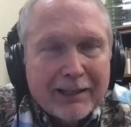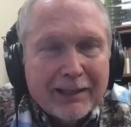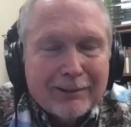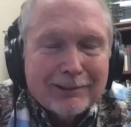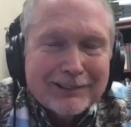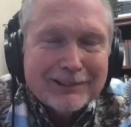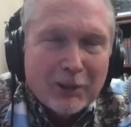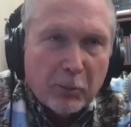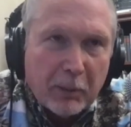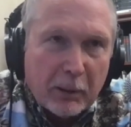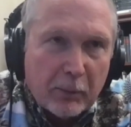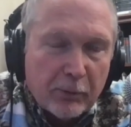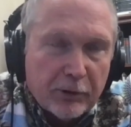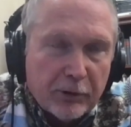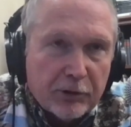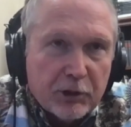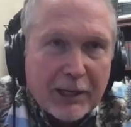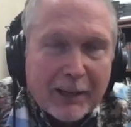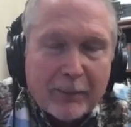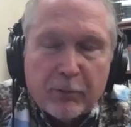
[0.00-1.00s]
I don't remember
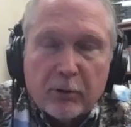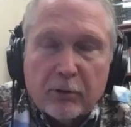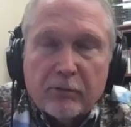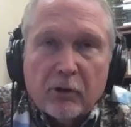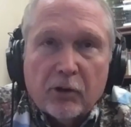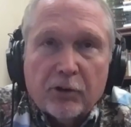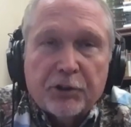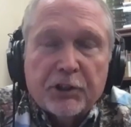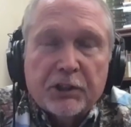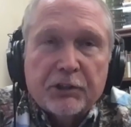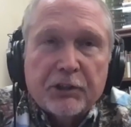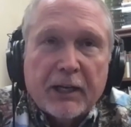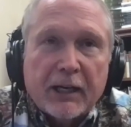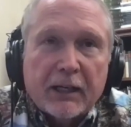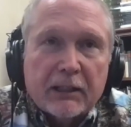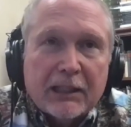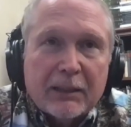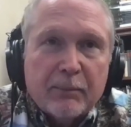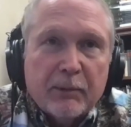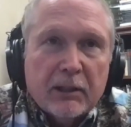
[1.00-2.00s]
the chapter and verse
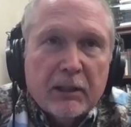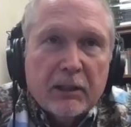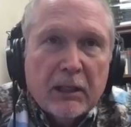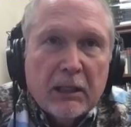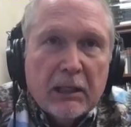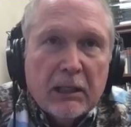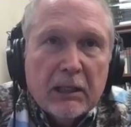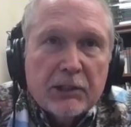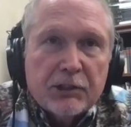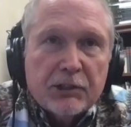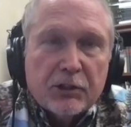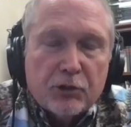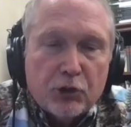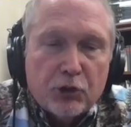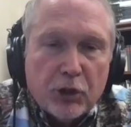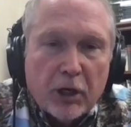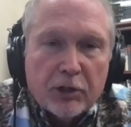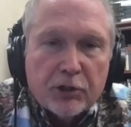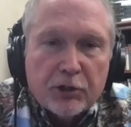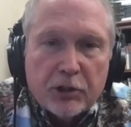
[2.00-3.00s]
exactly, but it says,
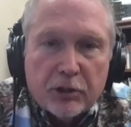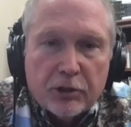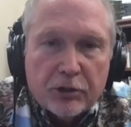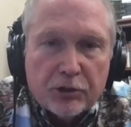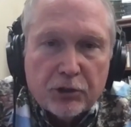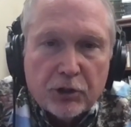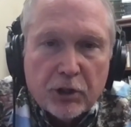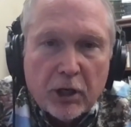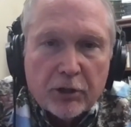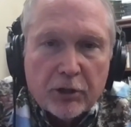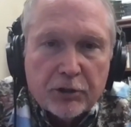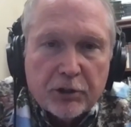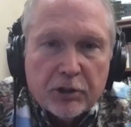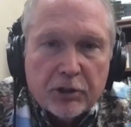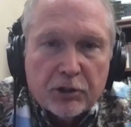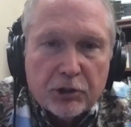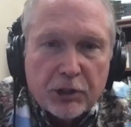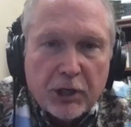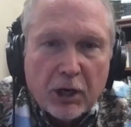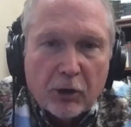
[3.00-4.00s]
"Justice,
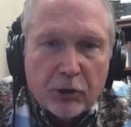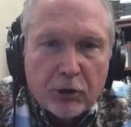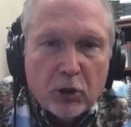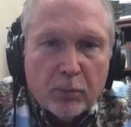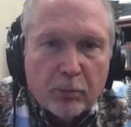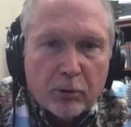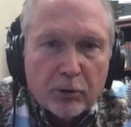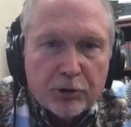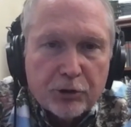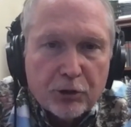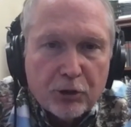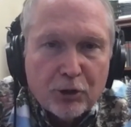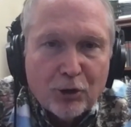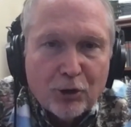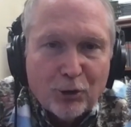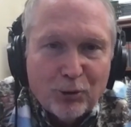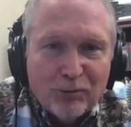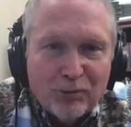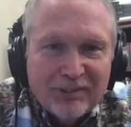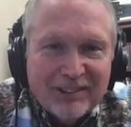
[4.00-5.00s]
justice shall you pursue."